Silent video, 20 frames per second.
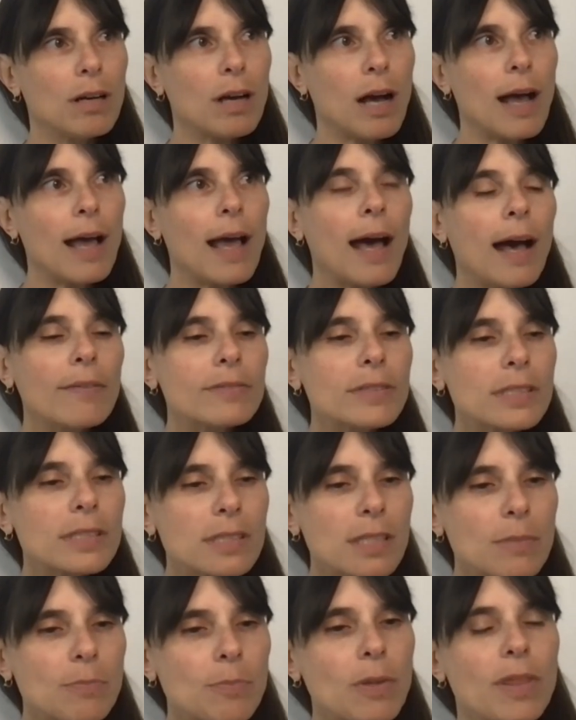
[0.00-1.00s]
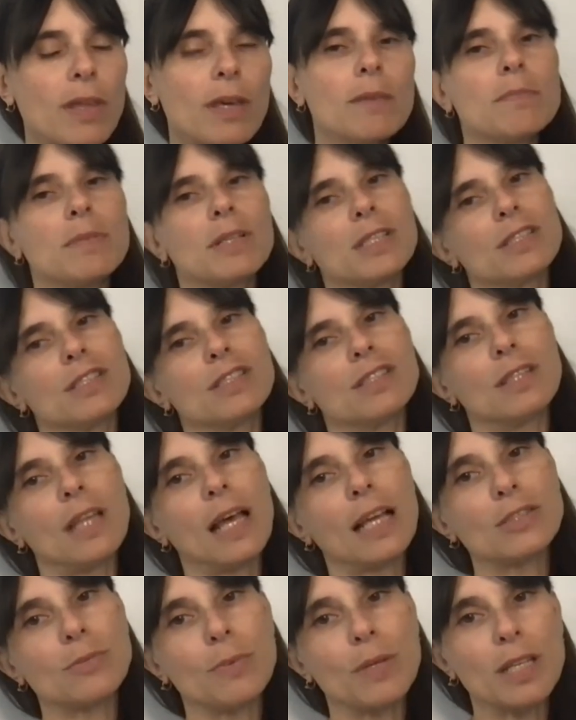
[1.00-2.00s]
I have to sleep with him because
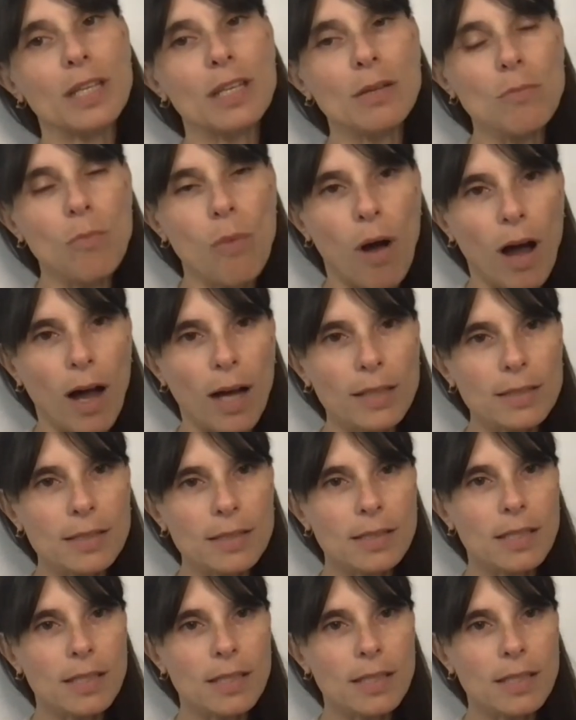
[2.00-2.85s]
that's what he wants.